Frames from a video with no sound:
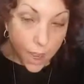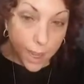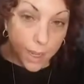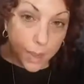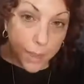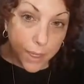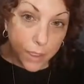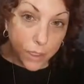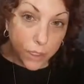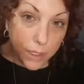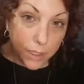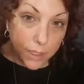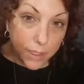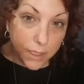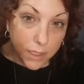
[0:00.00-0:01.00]
And I'm
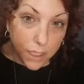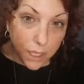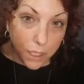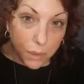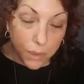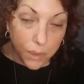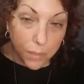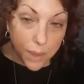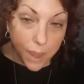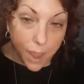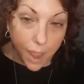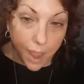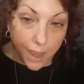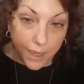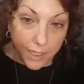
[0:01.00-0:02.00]
actually going to start with my
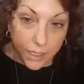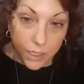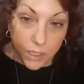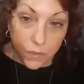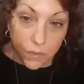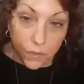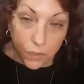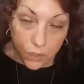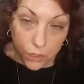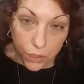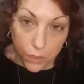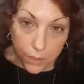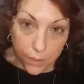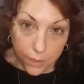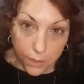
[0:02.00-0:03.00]
eyes
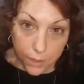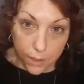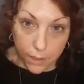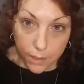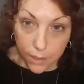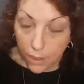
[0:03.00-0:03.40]
first,